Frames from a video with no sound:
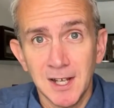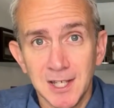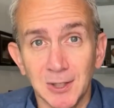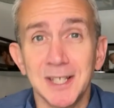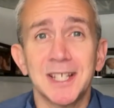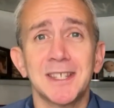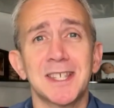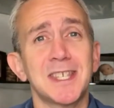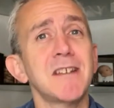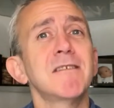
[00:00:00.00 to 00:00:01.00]
So let's get the
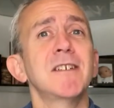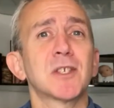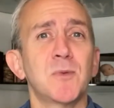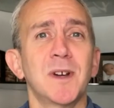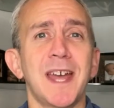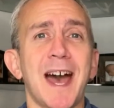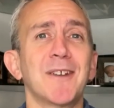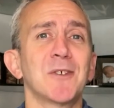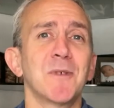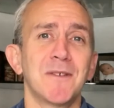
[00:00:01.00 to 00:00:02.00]
serious one out
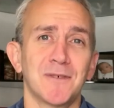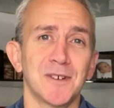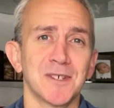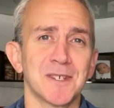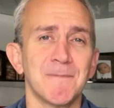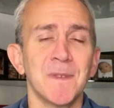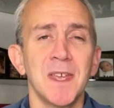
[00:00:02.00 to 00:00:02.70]
of the way first.